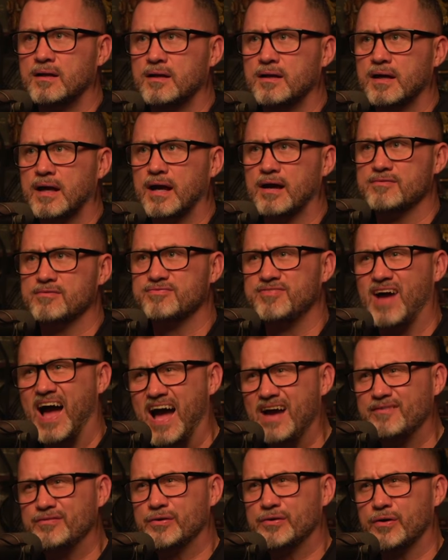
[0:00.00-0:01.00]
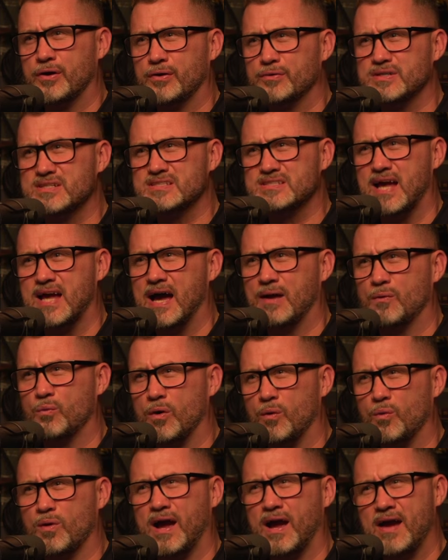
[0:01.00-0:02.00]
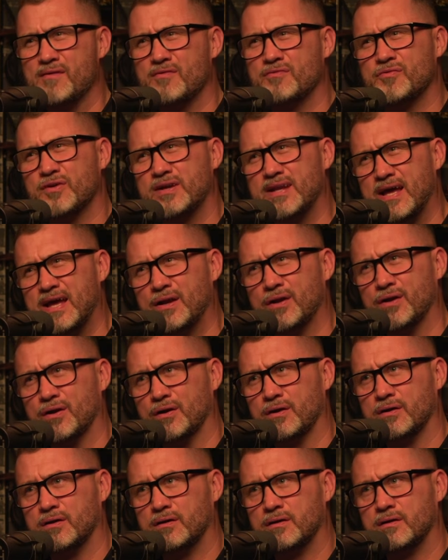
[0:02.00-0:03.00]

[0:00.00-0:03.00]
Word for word: a five-year-old decide what we're having for dinner?